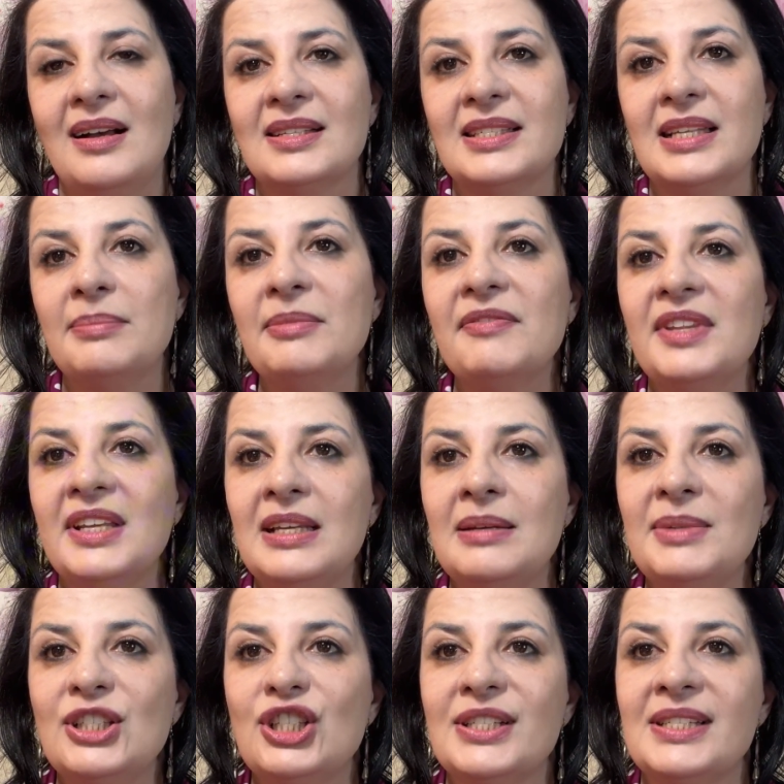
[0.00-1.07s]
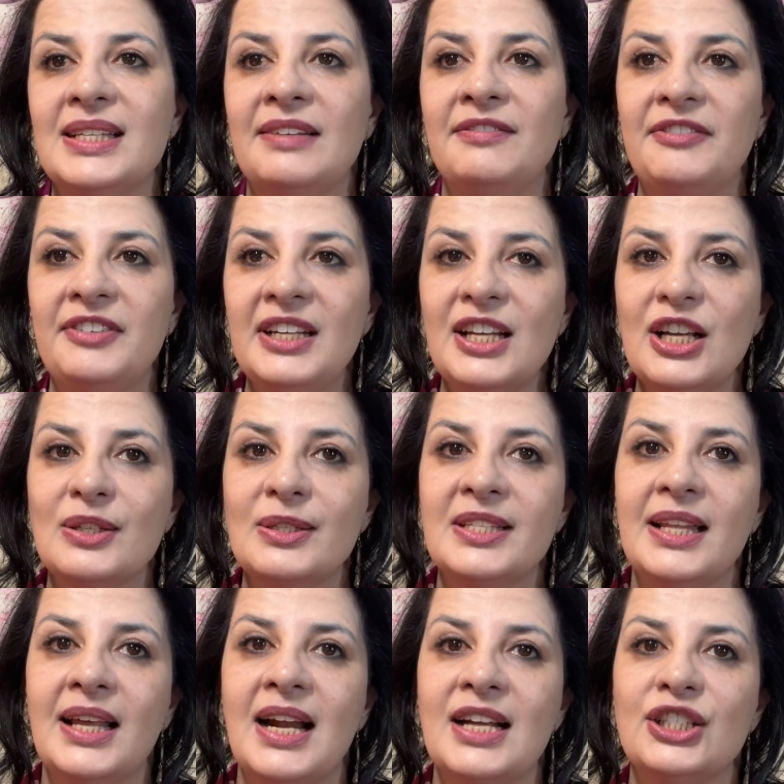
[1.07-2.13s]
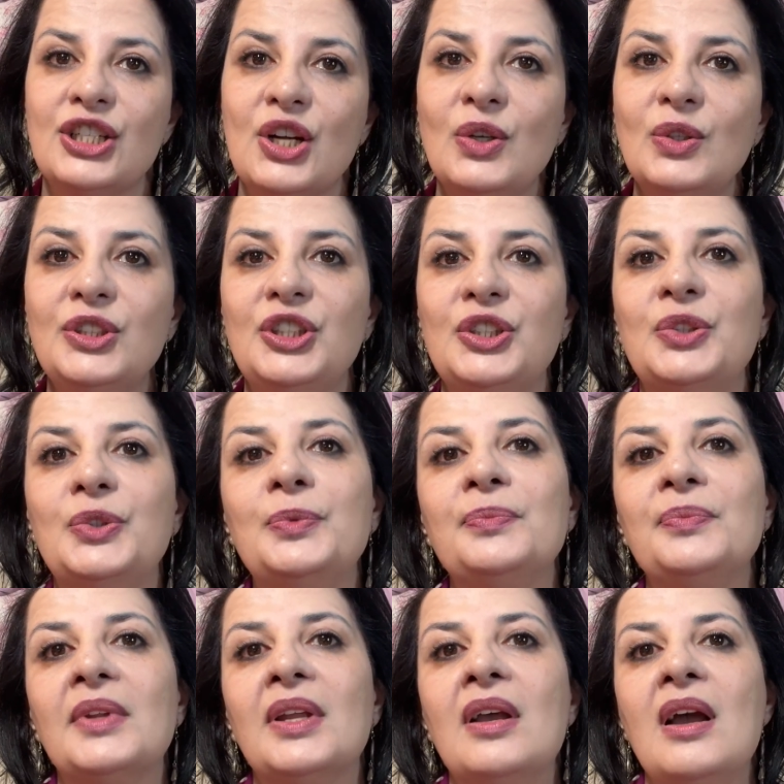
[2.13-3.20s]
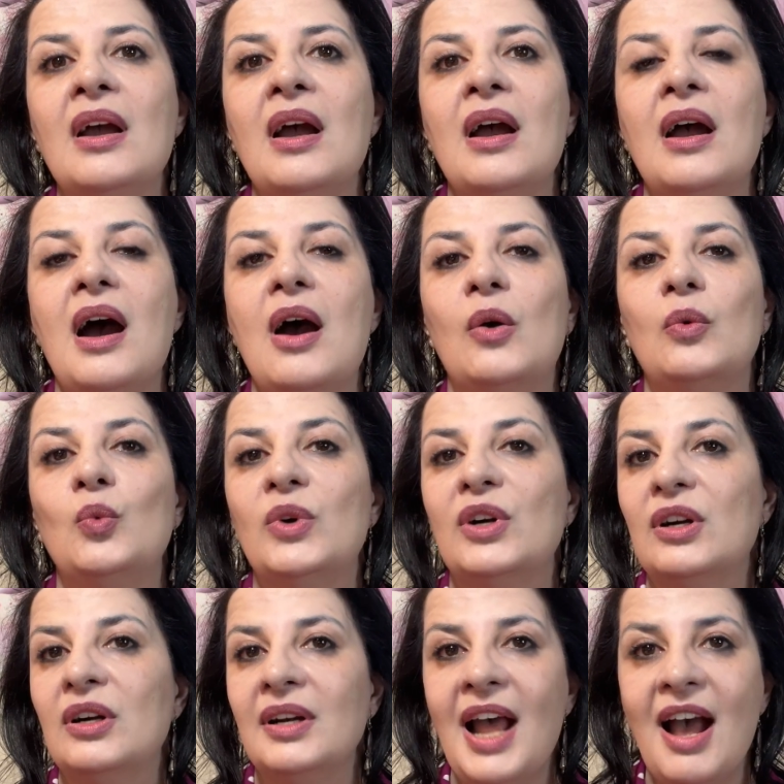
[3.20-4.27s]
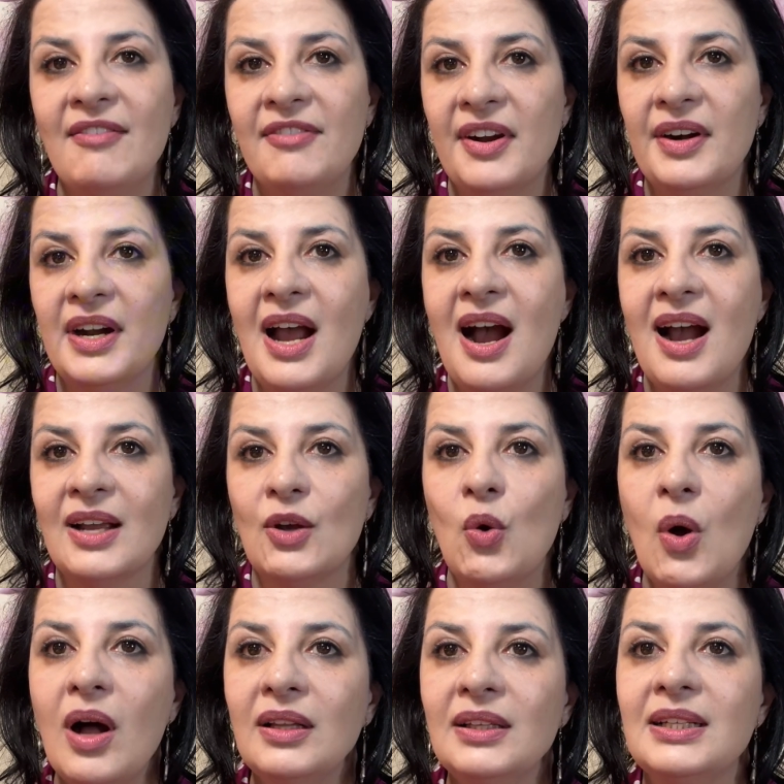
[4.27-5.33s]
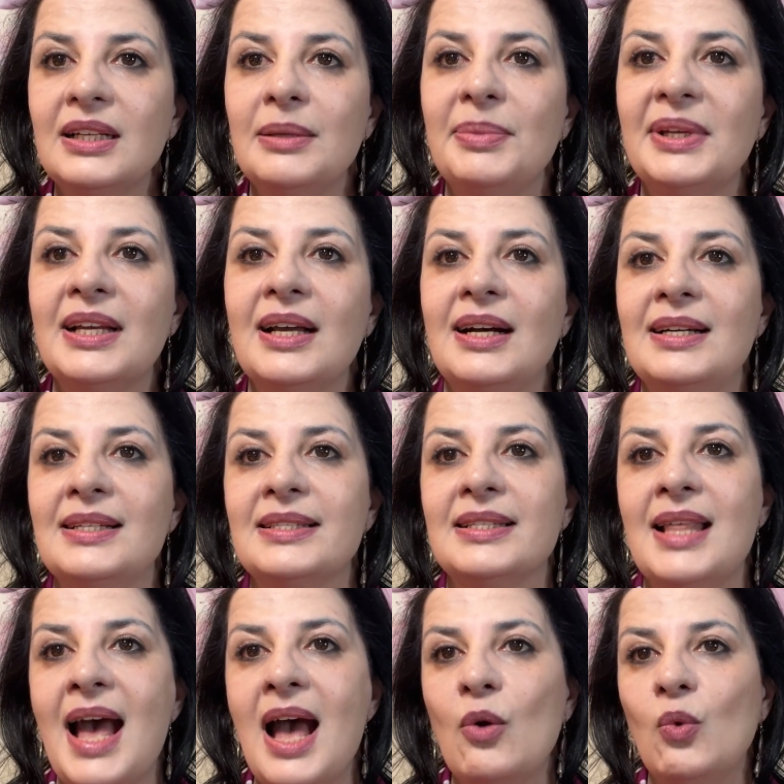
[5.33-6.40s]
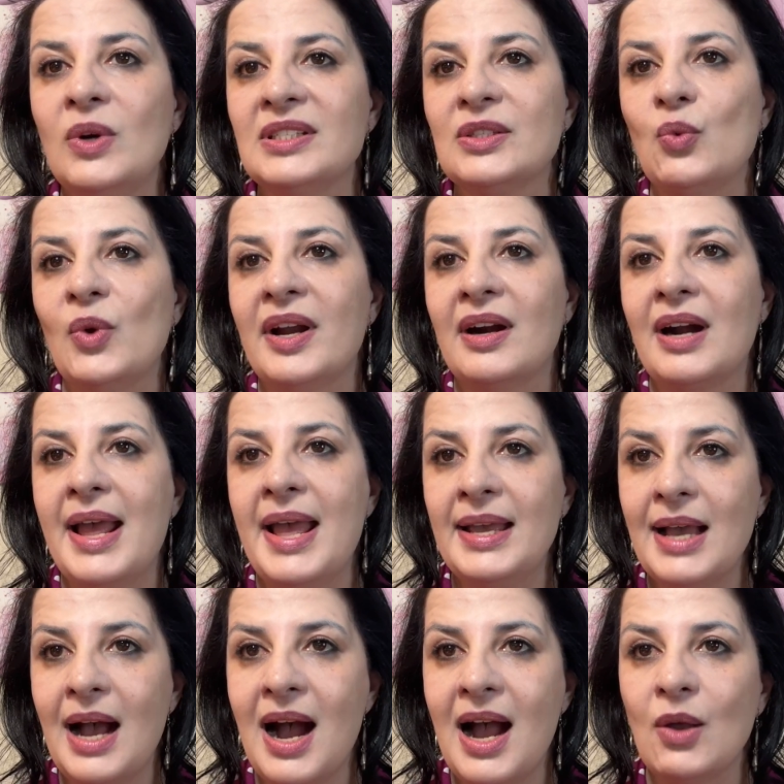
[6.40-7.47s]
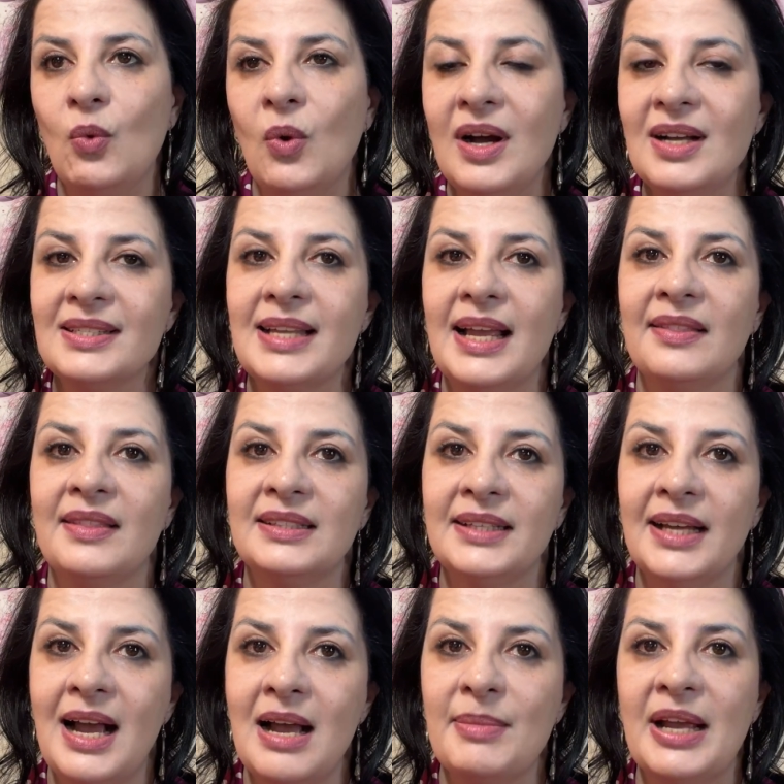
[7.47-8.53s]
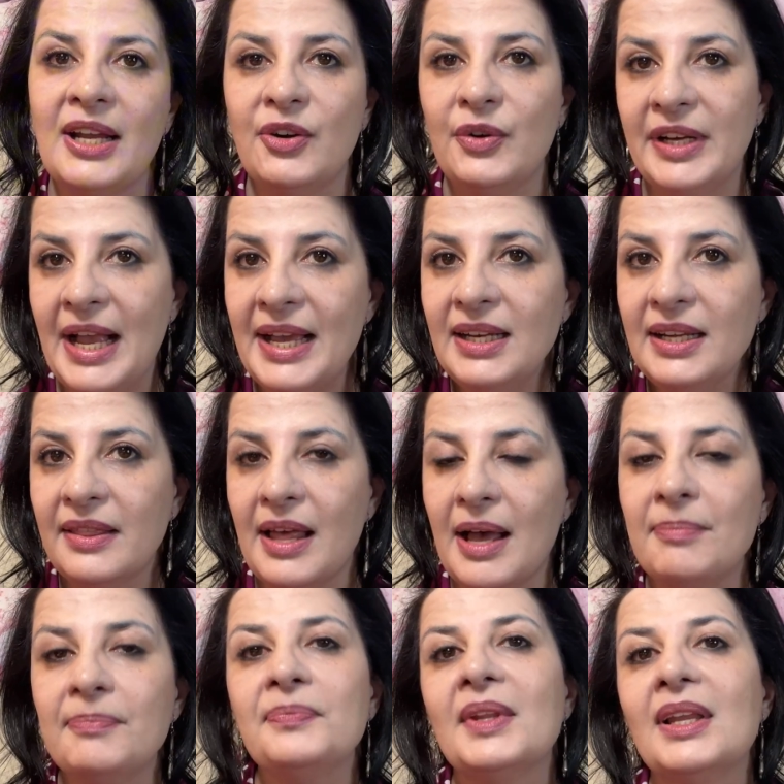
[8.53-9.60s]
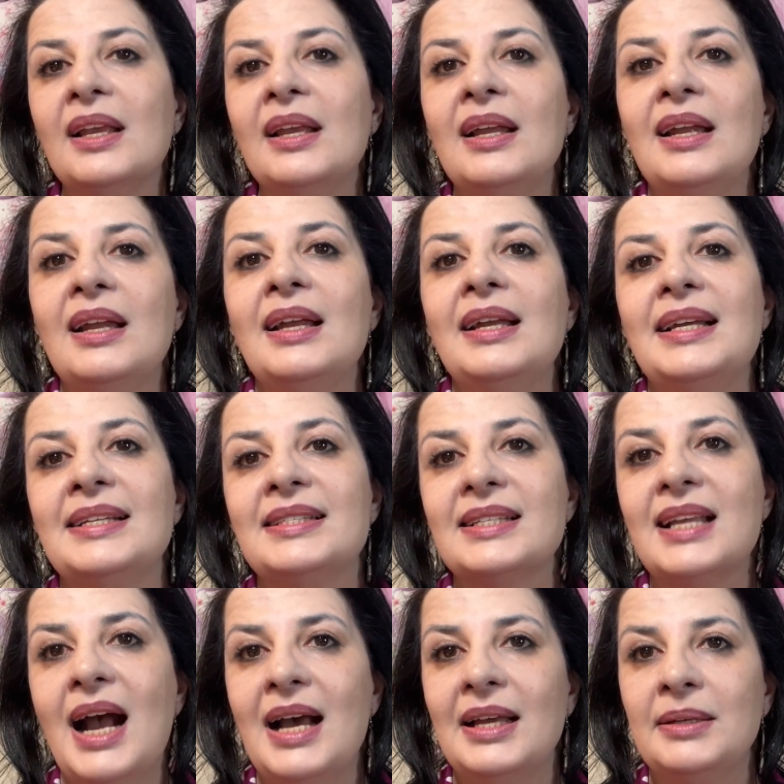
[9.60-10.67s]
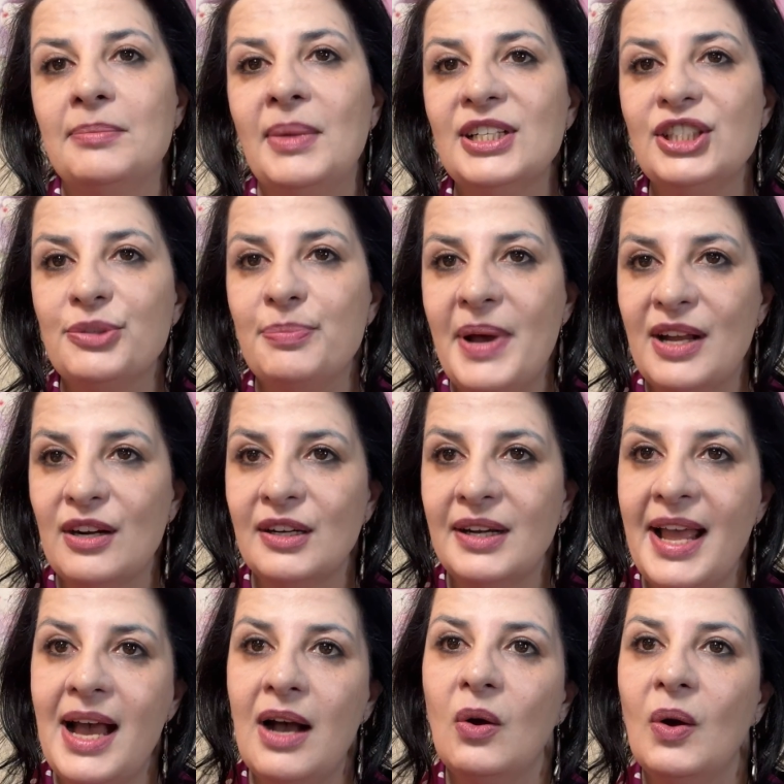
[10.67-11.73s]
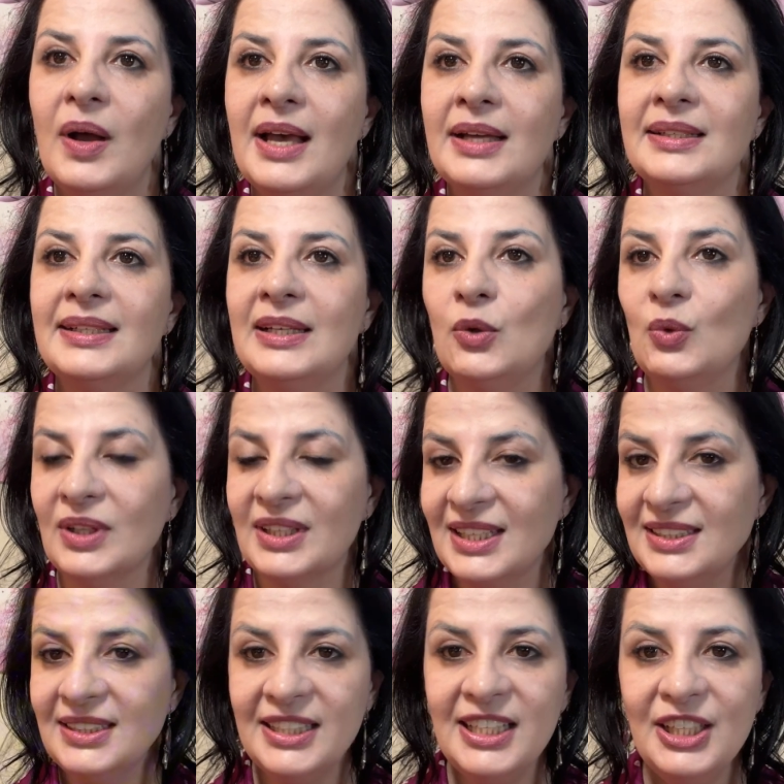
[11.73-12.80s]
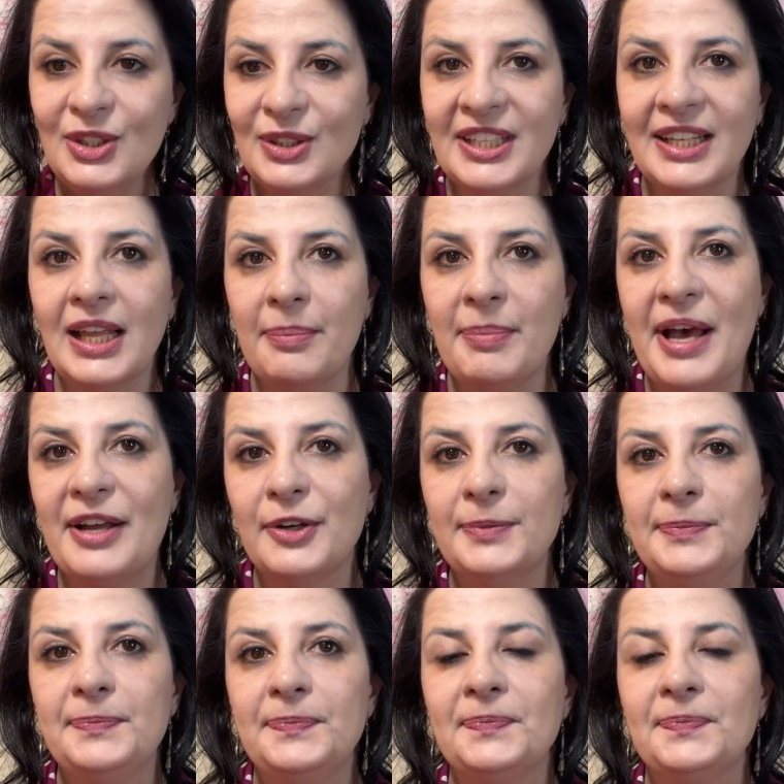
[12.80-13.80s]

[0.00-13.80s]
Some of the images and videos that I showed you were not very high quality because that was where AI was at the time I created them. It's gotten much better now, and it will continue to get better.